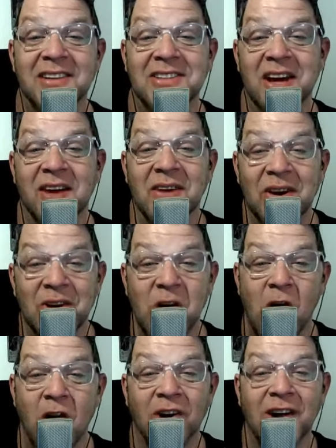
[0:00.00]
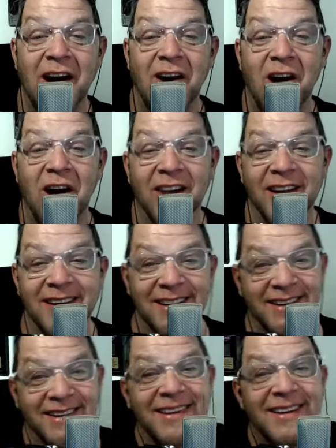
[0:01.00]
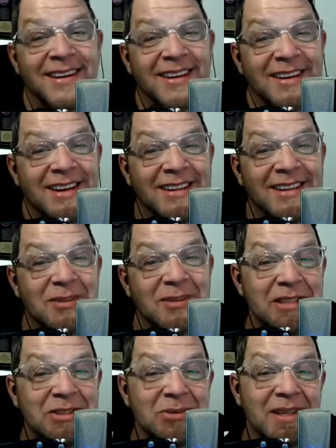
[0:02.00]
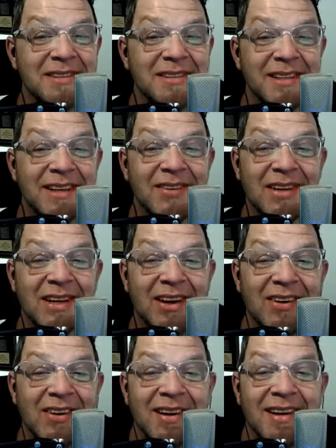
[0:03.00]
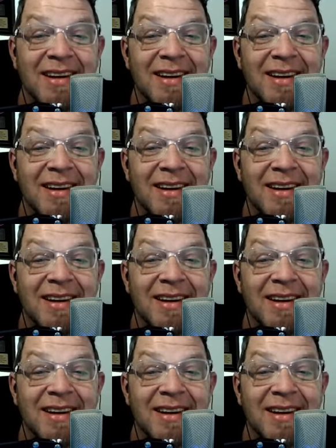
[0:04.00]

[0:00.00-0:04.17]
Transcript: Jerry, you're an alcoholic. Got the meat sweats. Here we go.